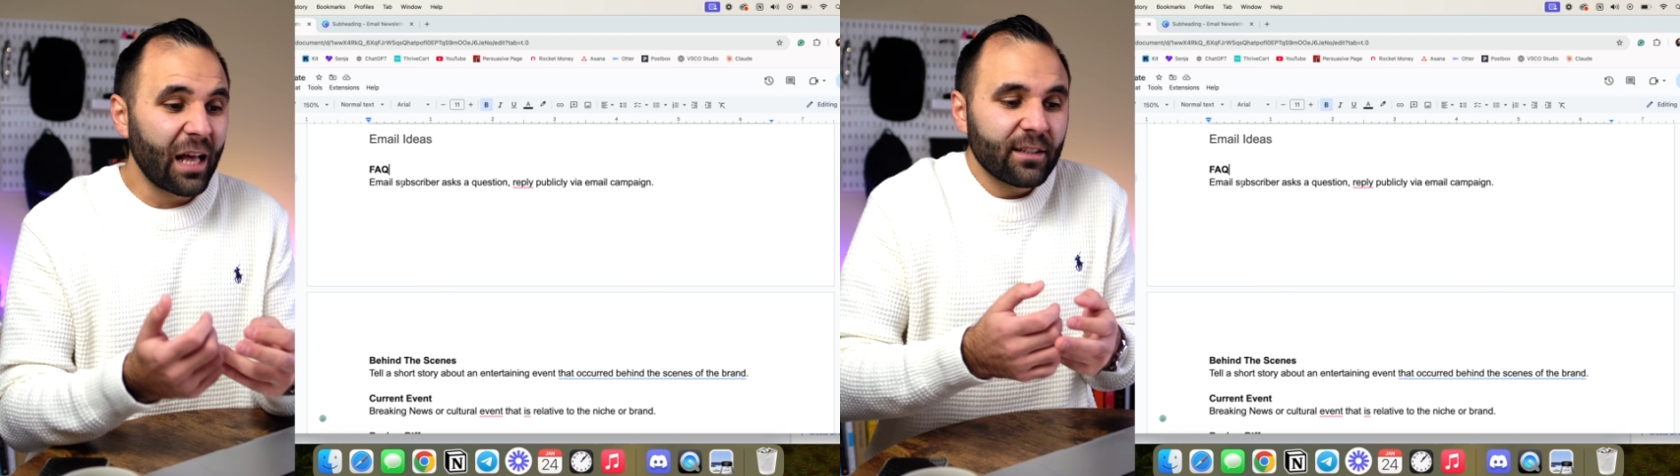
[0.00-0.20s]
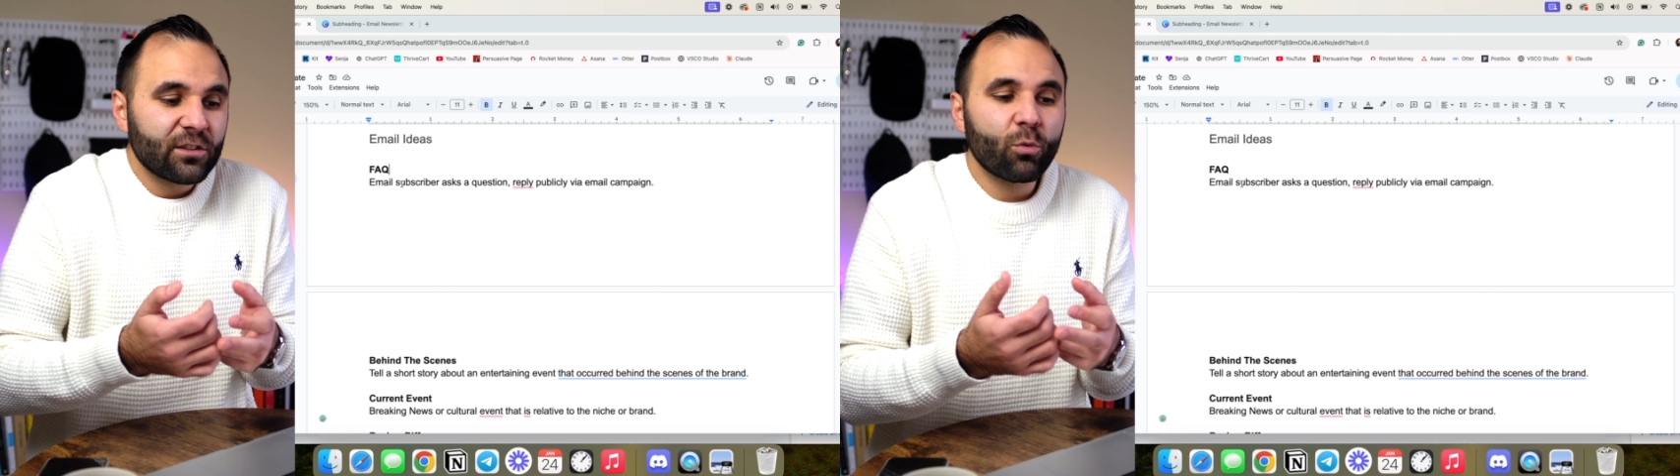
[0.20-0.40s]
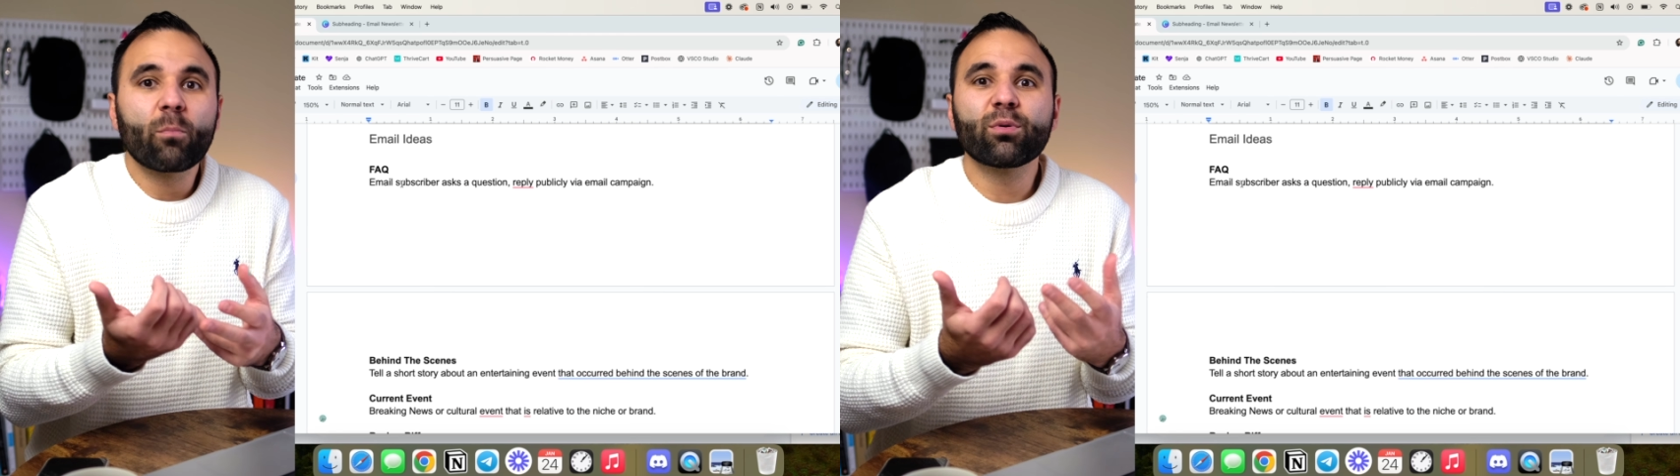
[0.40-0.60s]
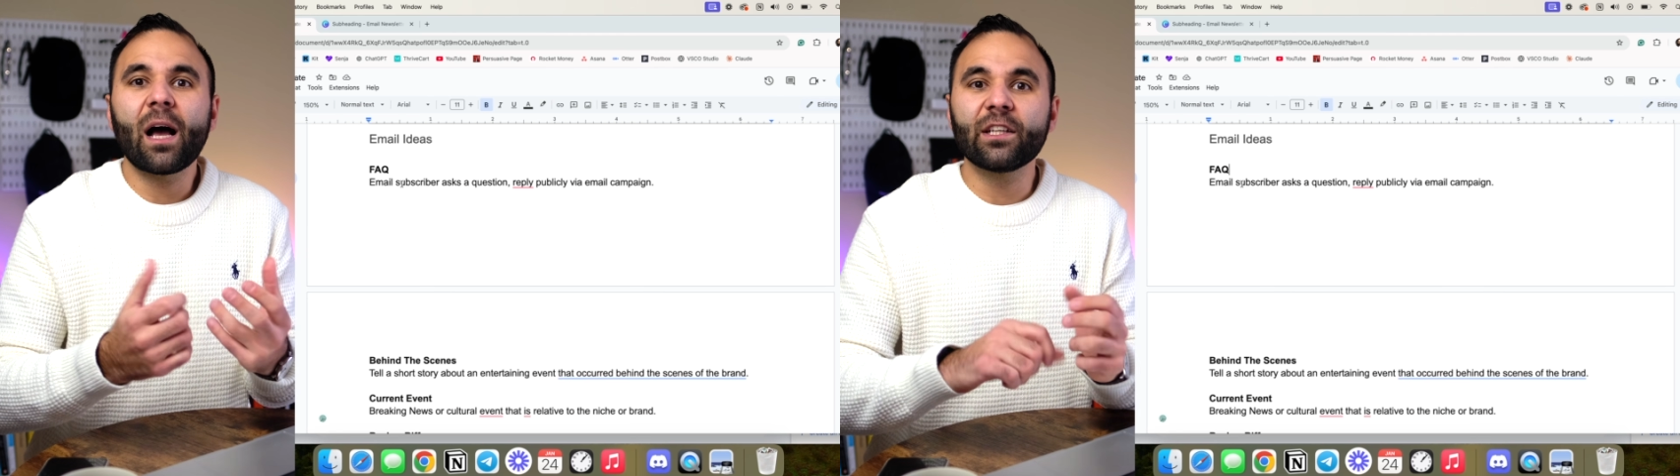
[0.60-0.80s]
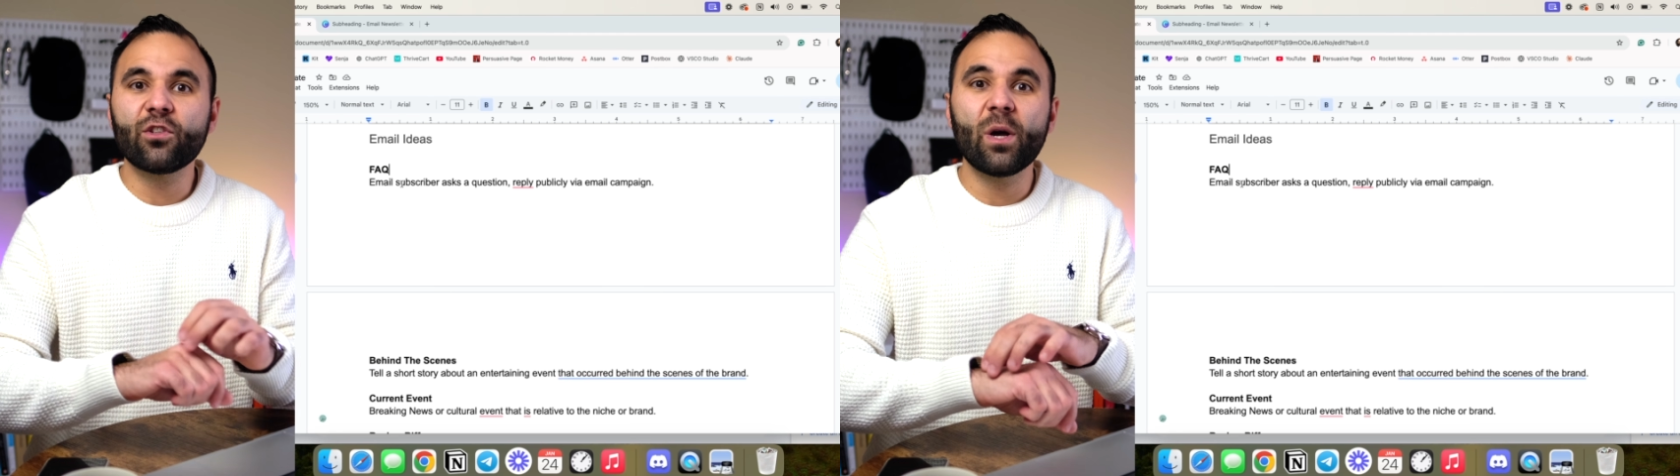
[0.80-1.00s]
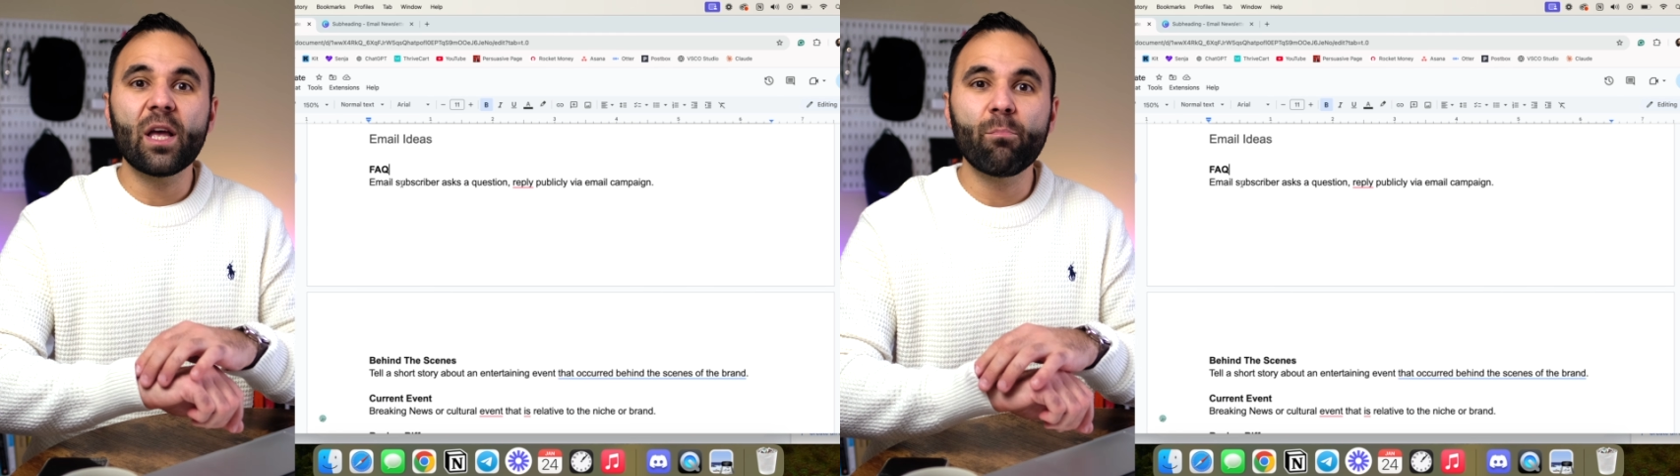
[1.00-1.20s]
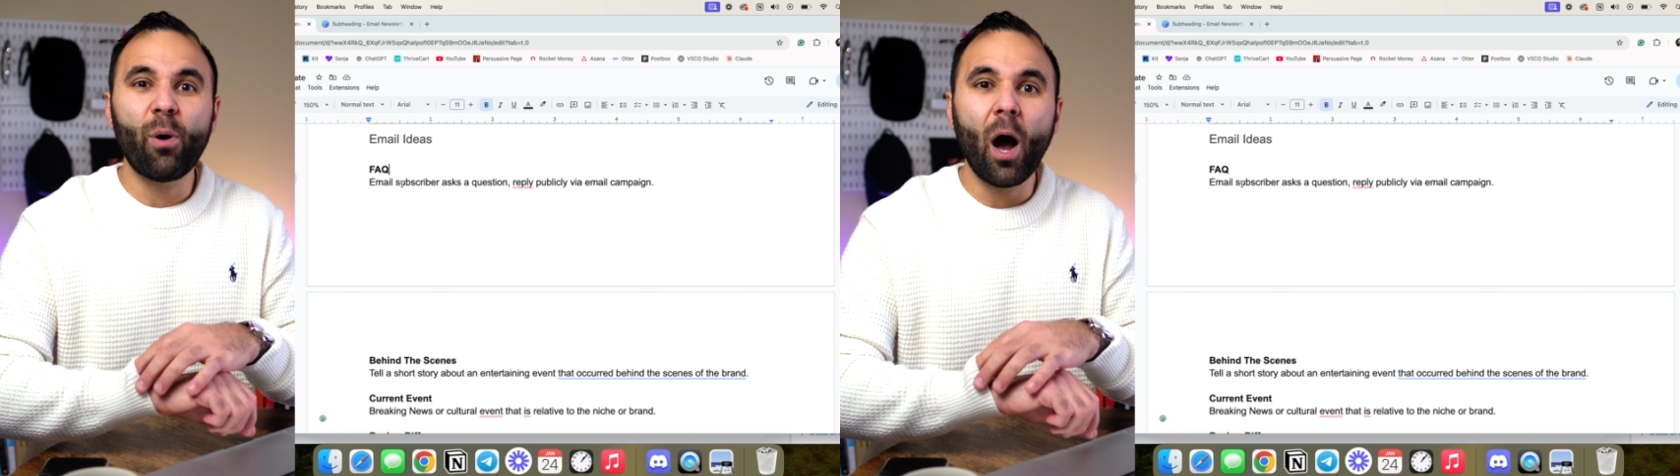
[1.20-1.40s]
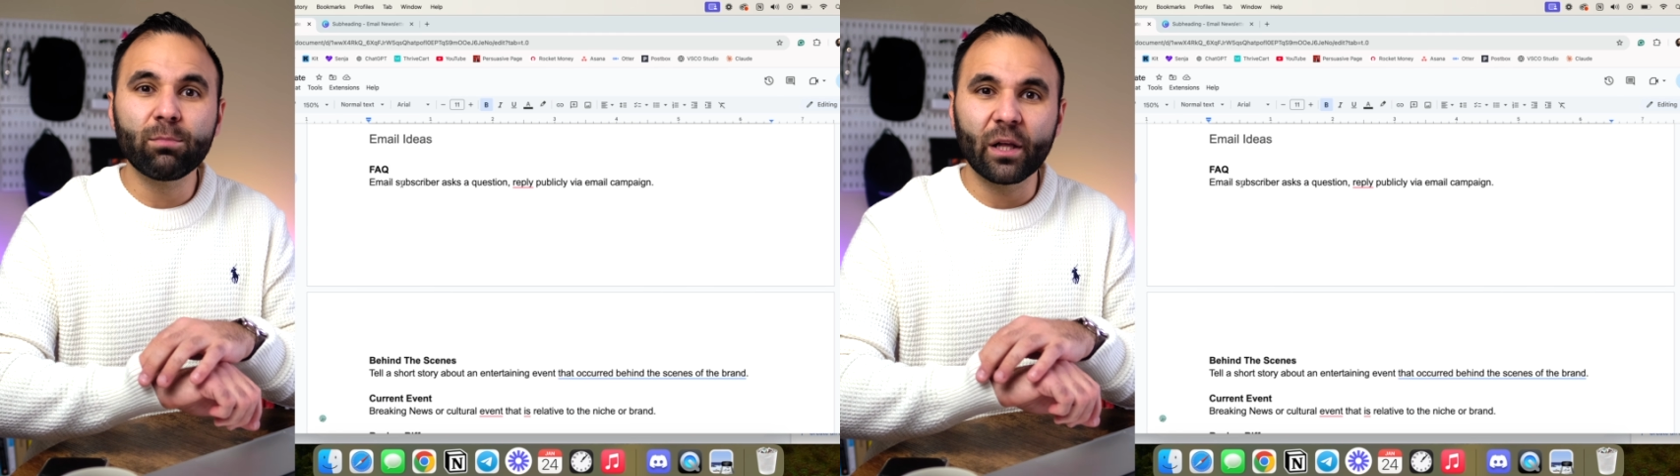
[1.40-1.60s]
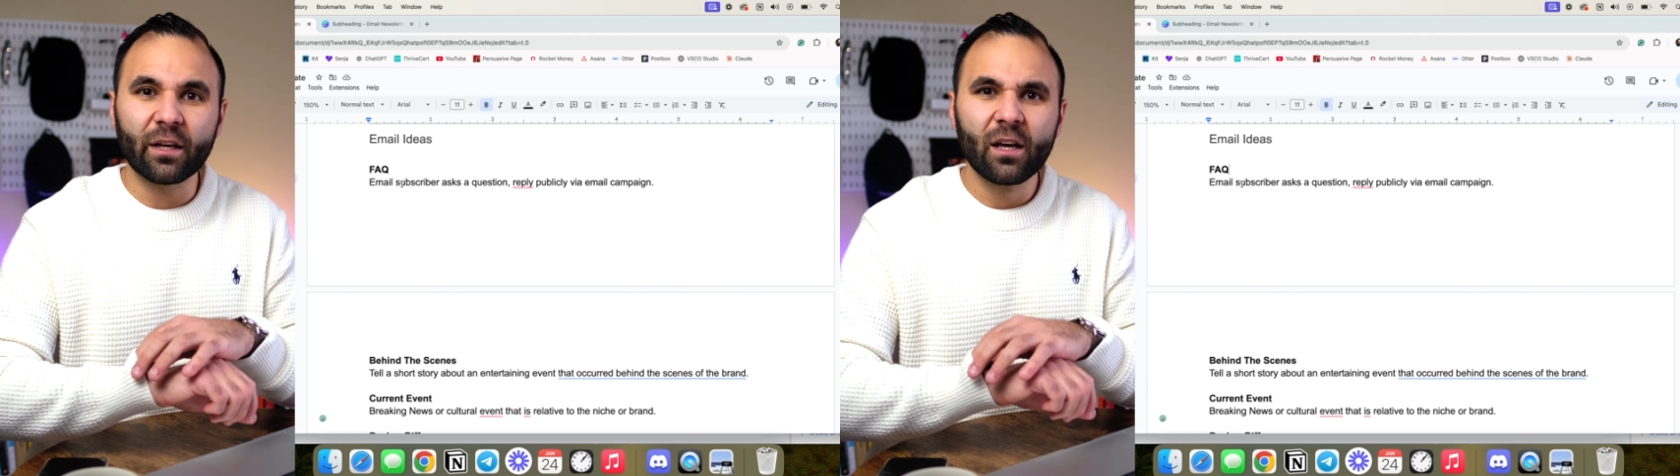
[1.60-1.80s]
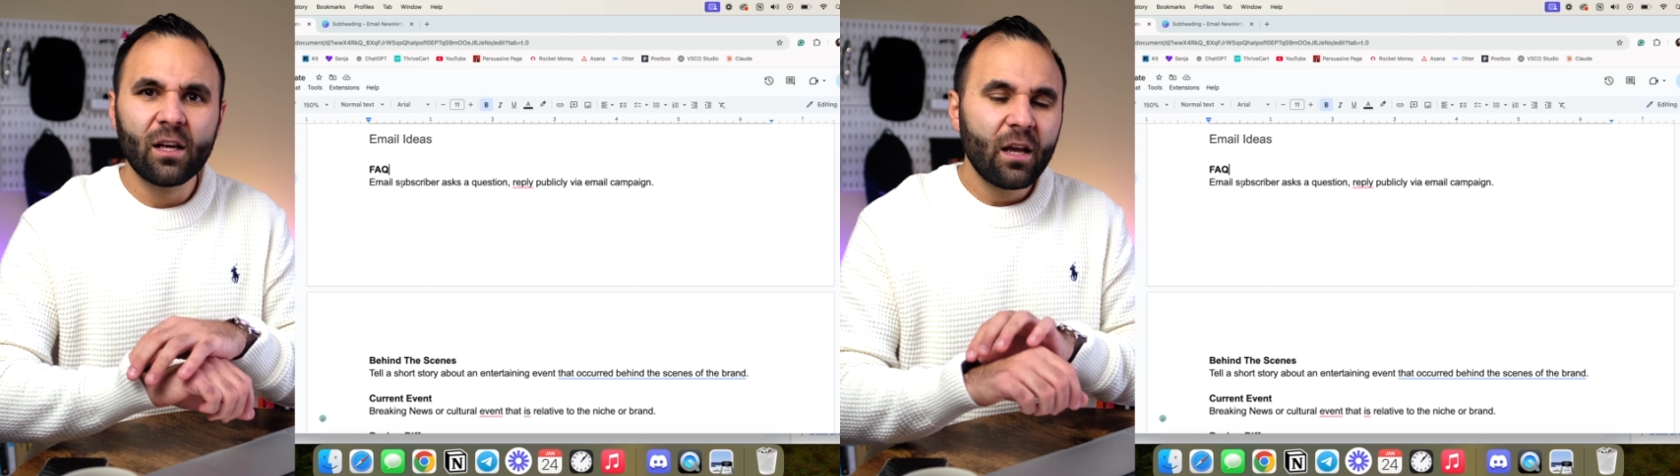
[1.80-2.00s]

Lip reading: I like to reply to it in public.